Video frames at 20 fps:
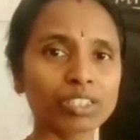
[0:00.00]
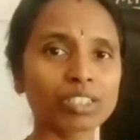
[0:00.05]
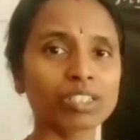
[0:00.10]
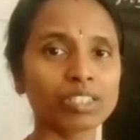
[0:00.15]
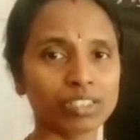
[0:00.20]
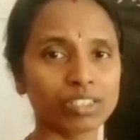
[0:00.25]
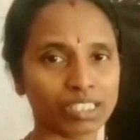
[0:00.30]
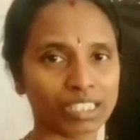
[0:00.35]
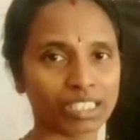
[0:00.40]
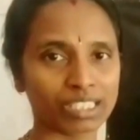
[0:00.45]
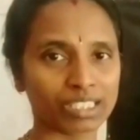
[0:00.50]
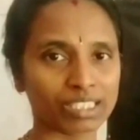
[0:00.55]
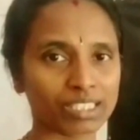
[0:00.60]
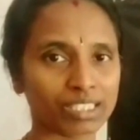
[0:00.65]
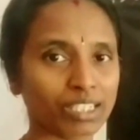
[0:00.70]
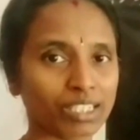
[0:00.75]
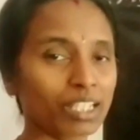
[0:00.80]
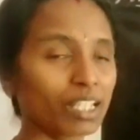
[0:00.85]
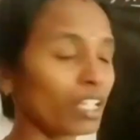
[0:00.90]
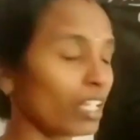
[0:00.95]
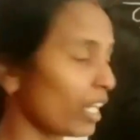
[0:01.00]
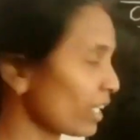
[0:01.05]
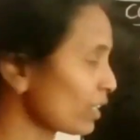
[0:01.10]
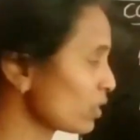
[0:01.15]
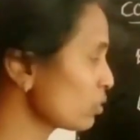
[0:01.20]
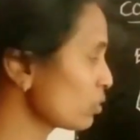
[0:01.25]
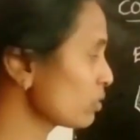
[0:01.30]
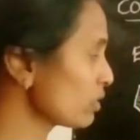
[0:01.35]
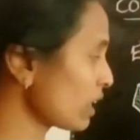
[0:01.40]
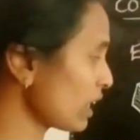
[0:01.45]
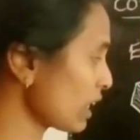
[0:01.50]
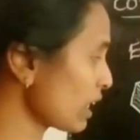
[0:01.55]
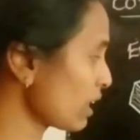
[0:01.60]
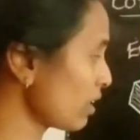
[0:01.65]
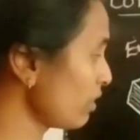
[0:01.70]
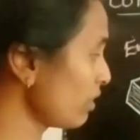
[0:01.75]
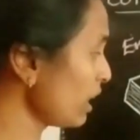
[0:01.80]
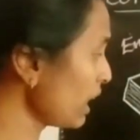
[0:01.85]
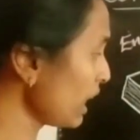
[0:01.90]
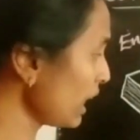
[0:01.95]
Yes, I should take
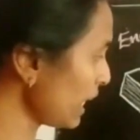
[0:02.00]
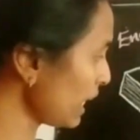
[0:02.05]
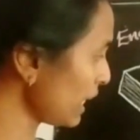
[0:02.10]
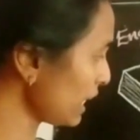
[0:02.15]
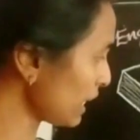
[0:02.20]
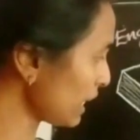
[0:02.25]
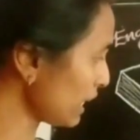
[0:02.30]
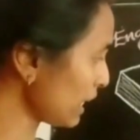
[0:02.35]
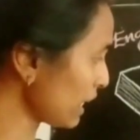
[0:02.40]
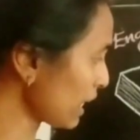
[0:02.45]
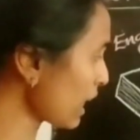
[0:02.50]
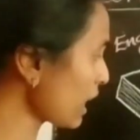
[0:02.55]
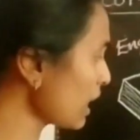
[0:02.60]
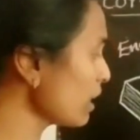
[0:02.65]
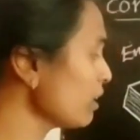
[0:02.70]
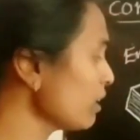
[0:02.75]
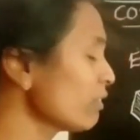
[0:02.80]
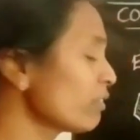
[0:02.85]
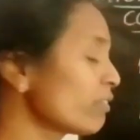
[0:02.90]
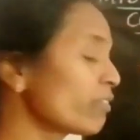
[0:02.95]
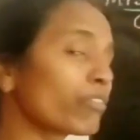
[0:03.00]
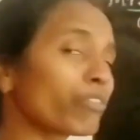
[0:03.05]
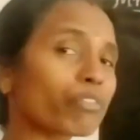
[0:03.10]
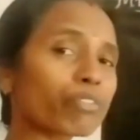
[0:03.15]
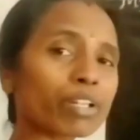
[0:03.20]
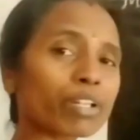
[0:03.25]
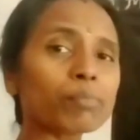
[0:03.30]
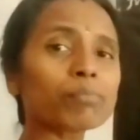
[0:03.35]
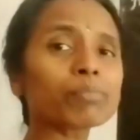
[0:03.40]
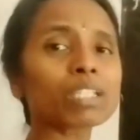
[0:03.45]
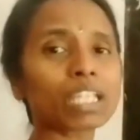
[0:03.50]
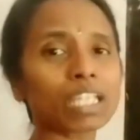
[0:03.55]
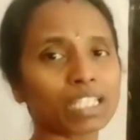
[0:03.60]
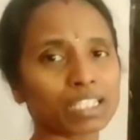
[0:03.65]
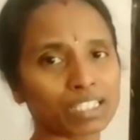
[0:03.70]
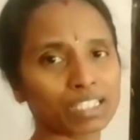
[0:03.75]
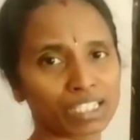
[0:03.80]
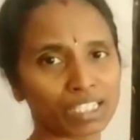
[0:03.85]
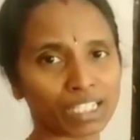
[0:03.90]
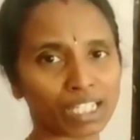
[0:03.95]
away 89 from
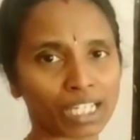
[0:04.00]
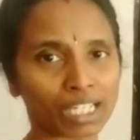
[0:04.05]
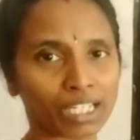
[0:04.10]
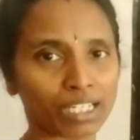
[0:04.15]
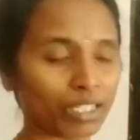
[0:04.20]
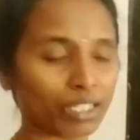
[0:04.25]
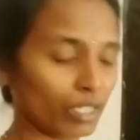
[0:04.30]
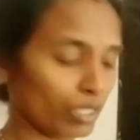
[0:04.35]
89.